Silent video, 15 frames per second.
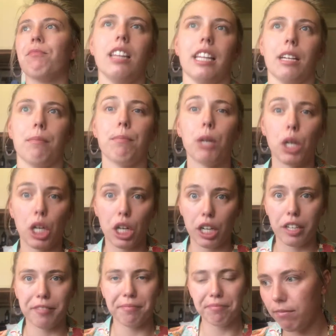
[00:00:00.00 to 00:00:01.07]
like a
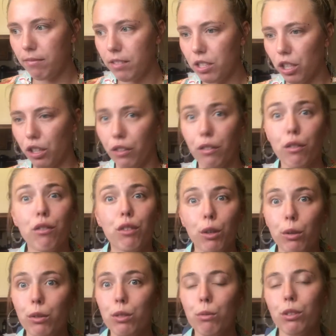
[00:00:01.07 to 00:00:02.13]
bird, certain
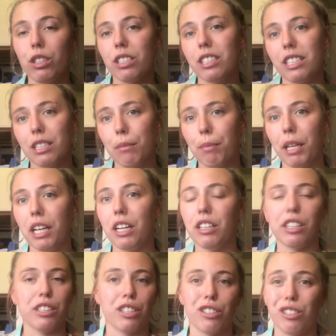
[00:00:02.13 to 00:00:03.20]
foods will just disappear.
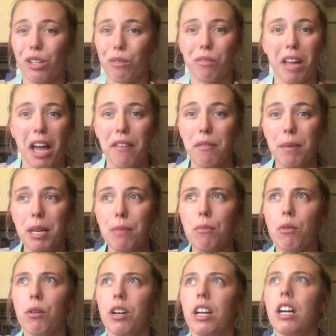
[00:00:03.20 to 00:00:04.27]
They just don't have them
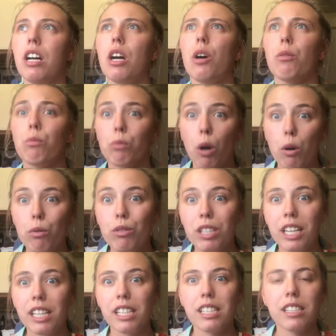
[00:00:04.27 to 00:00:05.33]
anymore.
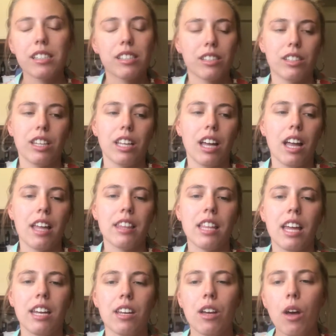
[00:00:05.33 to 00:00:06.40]
Roses, and
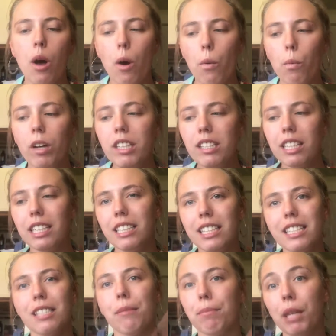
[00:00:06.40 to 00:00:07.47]
then once they
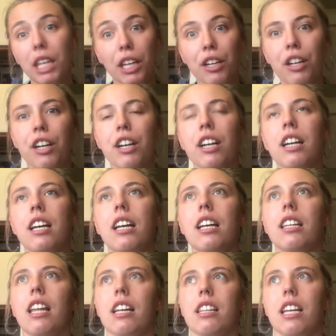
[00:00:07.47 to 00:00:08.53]
disappear,
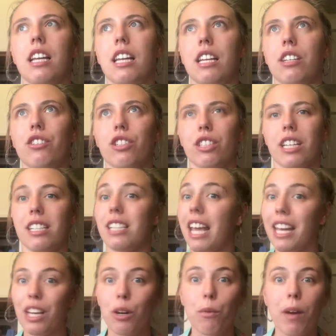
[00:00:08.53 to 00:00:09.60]
like they just get
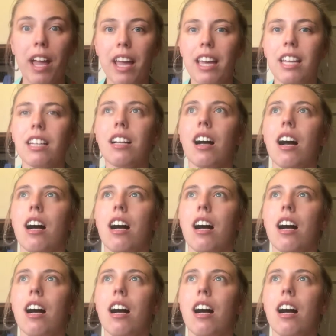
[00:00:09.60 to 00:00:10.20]
taken away,